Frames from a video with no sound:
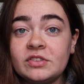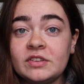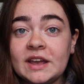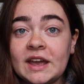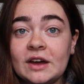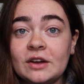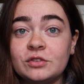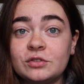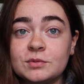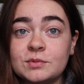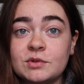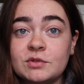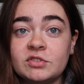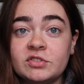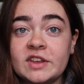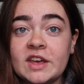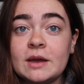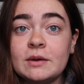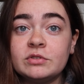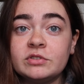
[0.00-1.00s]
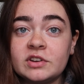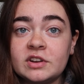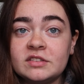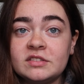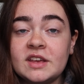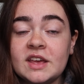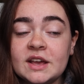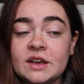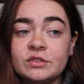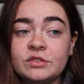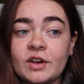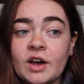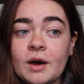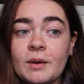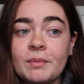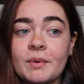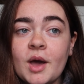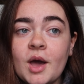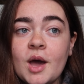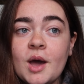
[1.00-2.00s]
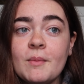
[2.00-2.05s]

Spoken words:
to get us from the reception and take us up.